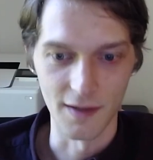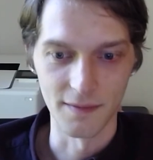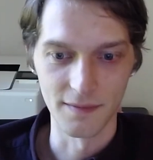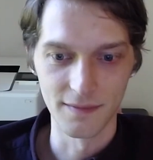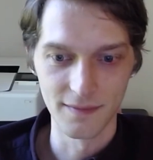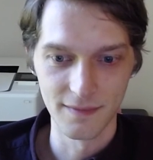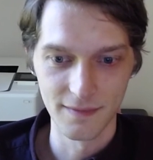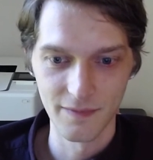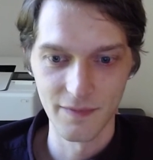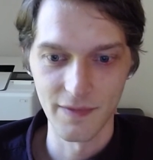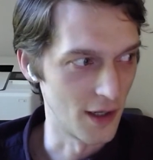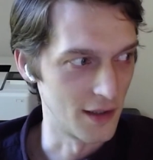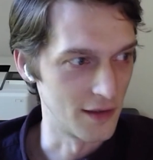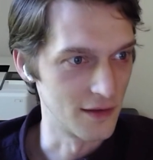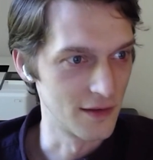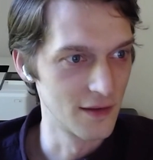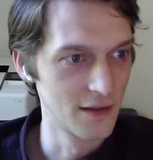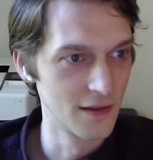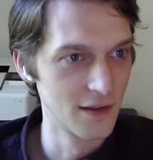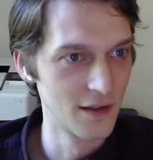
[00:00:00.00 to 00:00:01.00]
Yeah, pretty
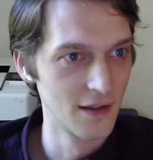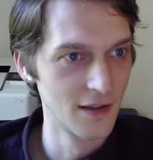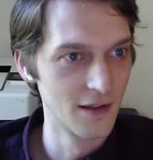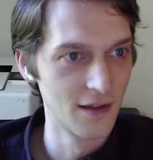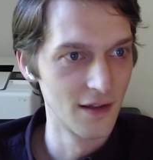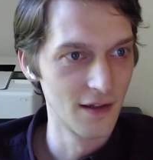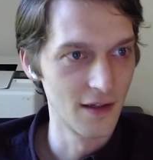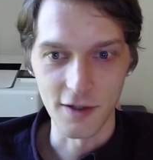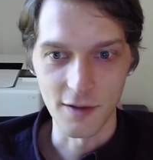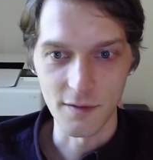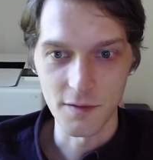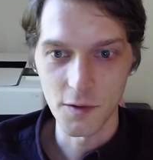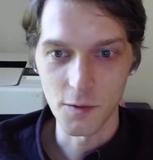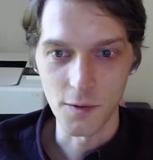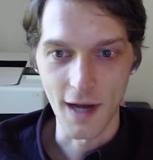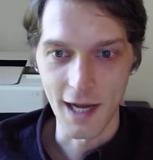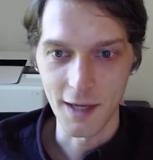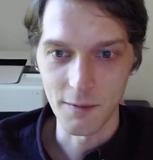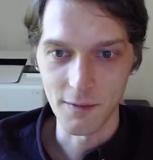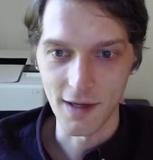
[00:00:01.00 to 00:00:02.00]
wild. Yeah, in terms
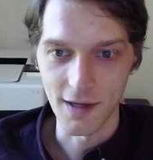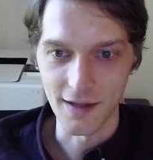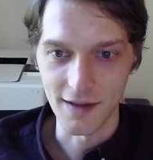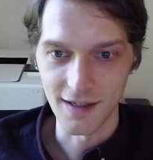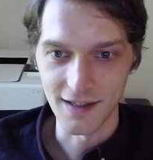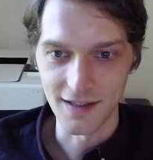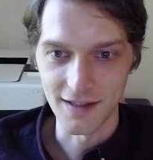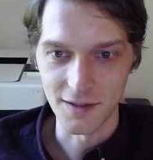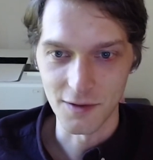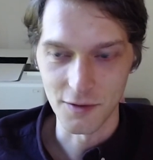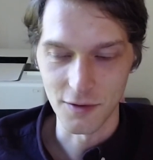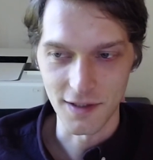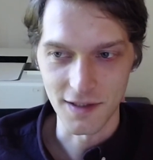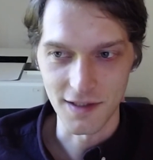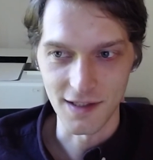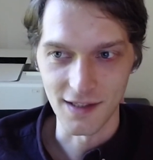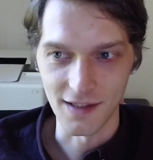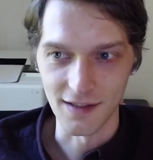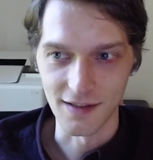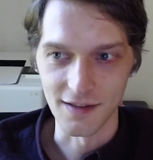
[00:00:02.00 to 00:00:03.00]
of Wagmi, I think it's
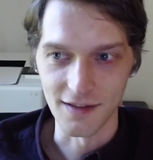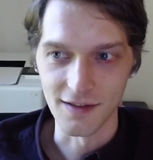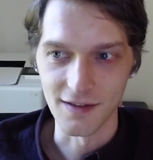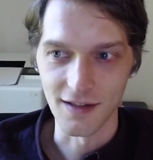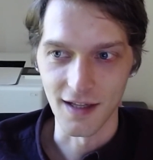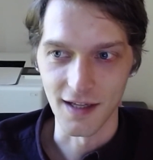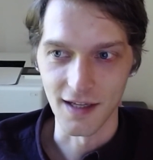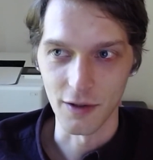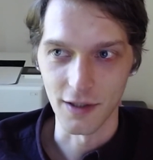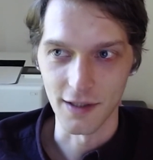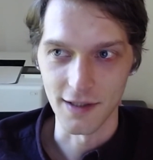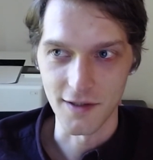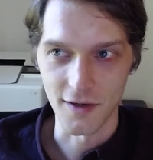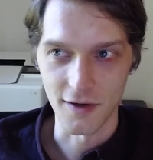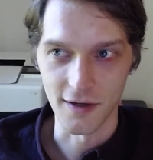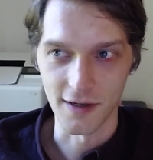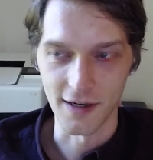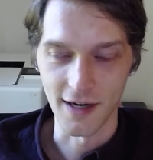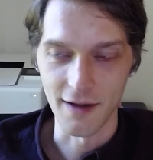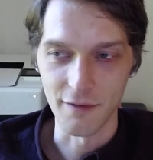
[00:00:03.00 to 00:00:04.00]
interesting how it got
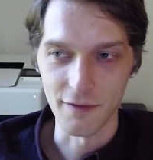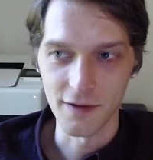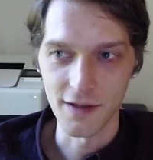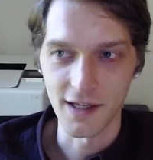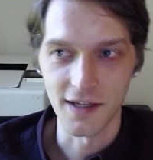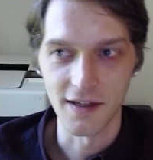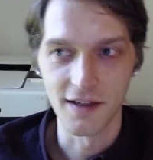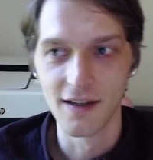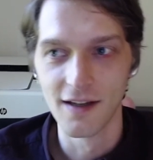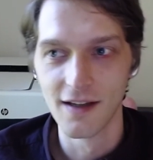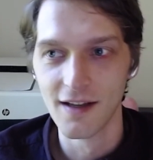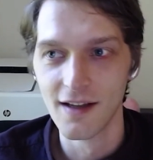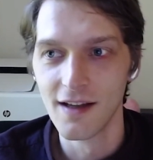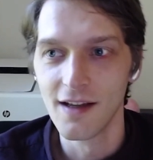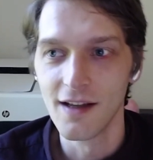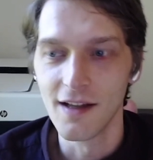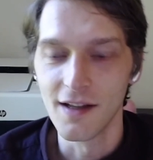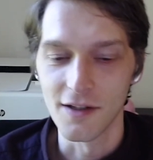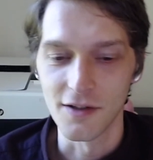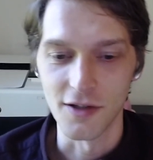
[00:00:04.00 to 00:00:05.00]
started. I feel like
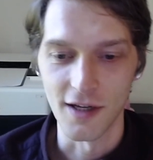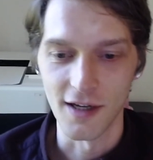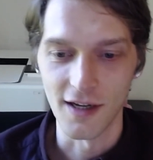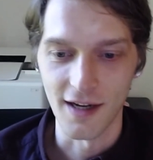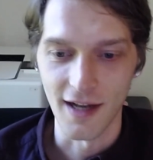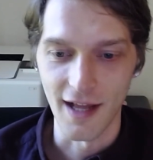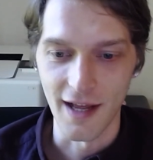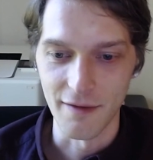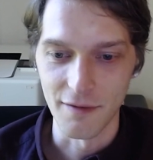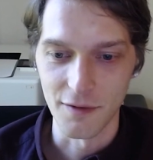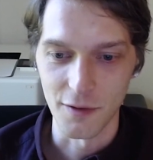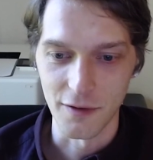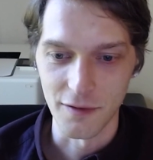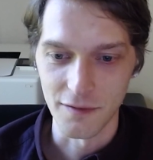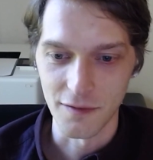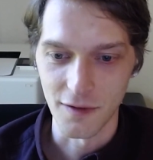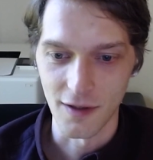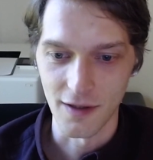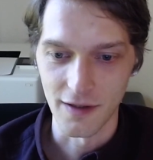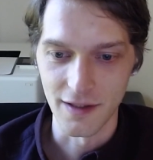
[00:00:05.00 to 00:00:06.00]
Jake and I have
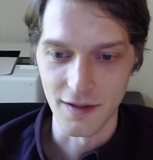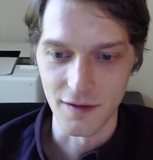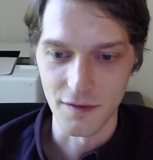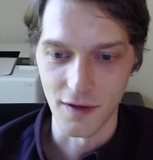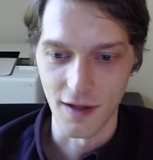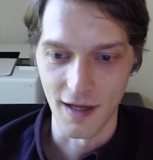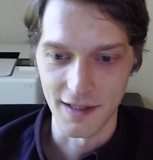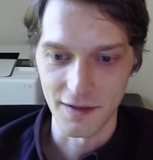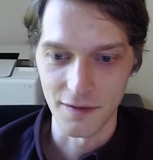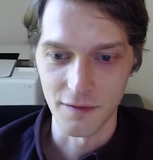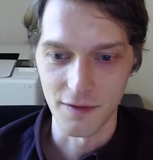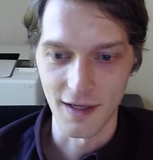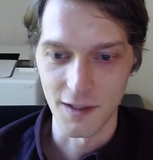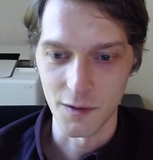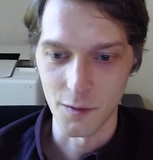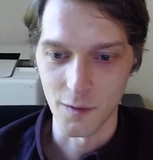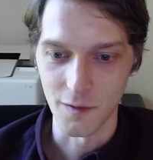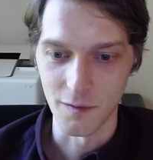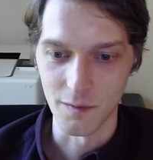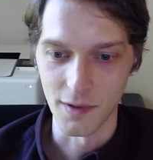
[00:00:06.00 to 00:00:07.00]
sort of followed this
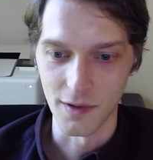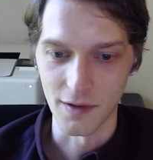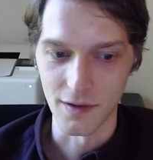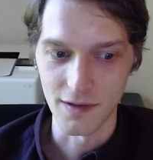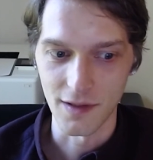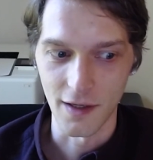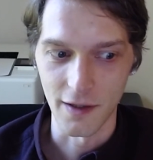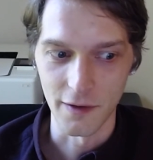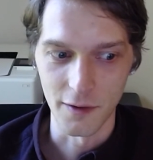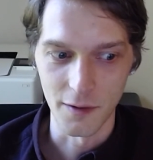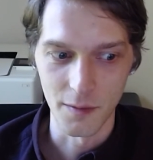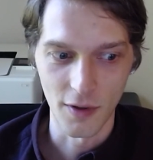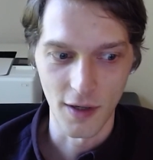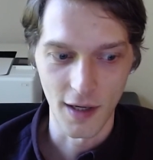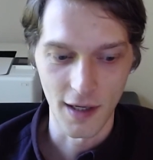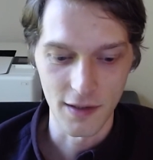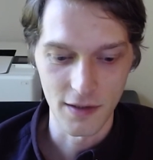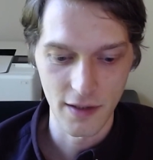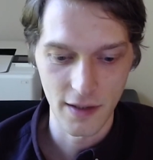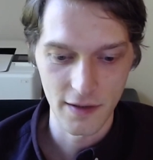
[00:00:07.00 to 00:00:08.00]
philosophy as we built other
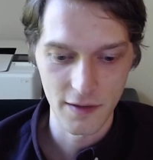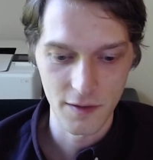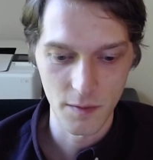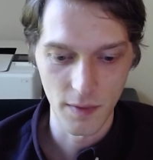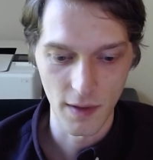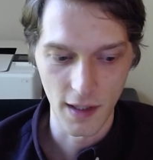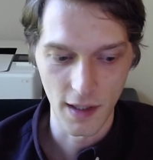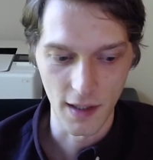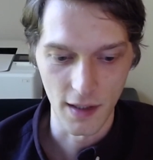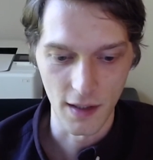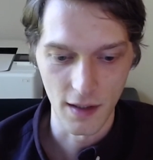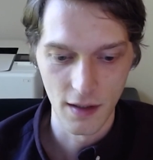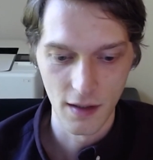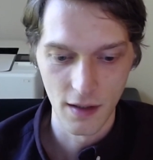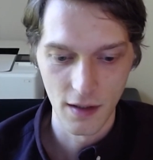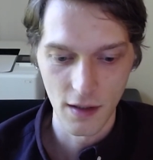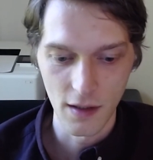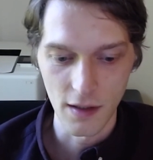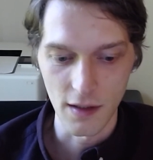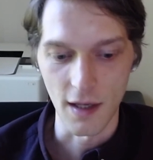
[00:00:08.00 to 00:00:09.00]
projects. But
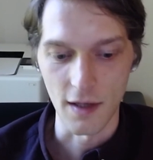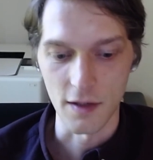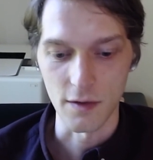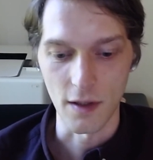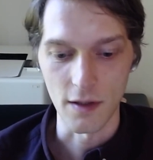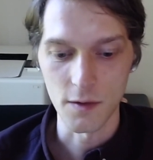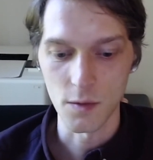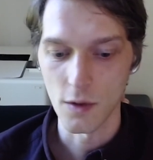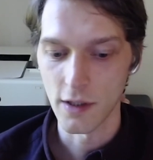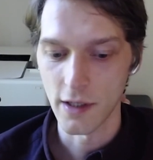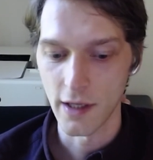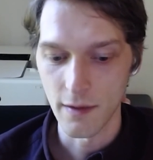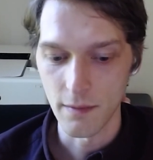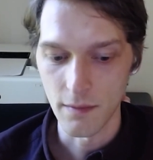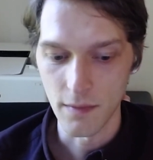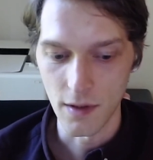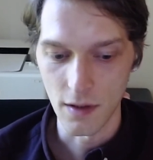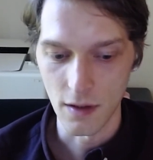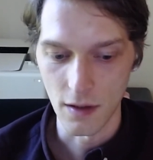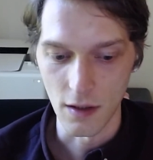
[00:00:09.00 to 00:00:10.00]
yeah, so I was
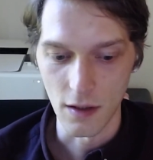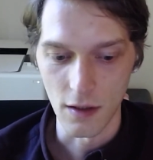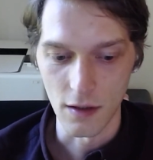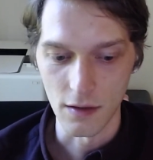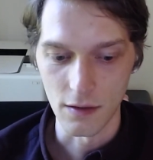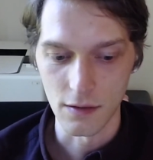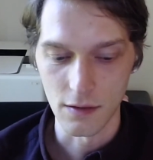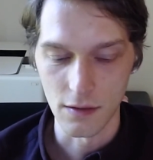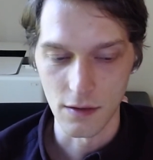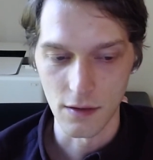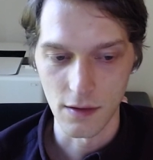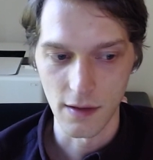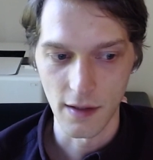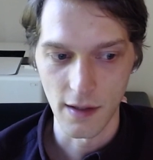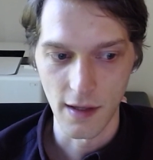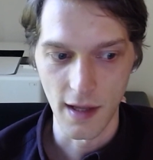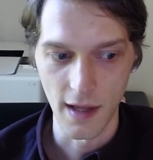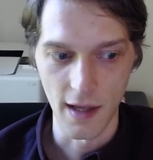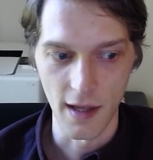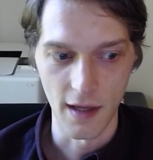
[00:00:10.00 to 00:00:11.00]
working at Meager
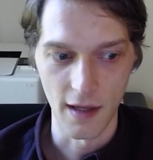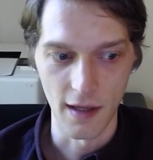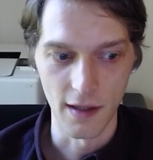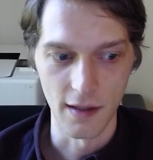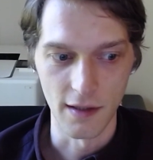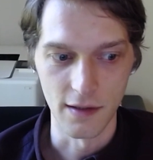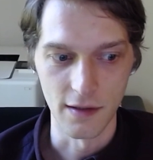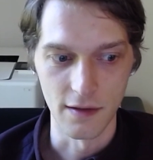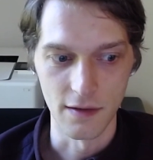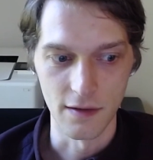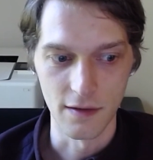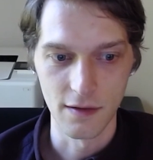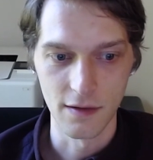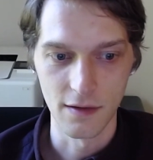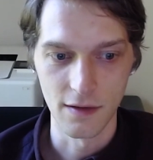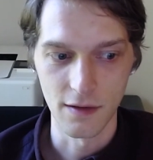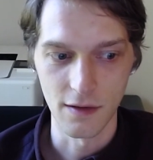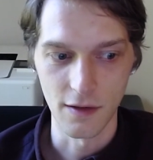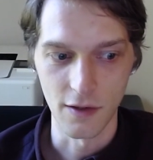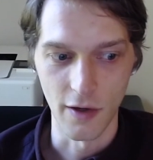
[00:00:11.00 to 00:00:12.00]
and
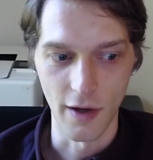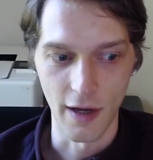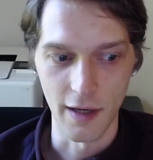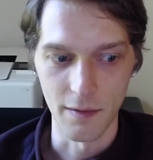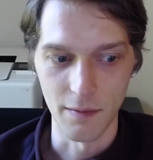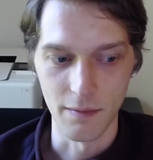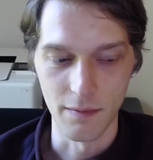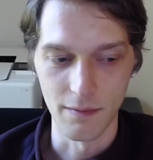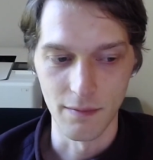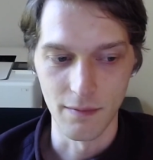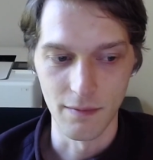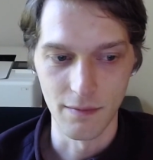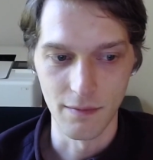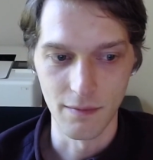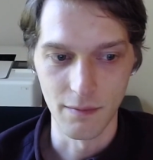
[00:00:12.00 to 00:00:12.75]
had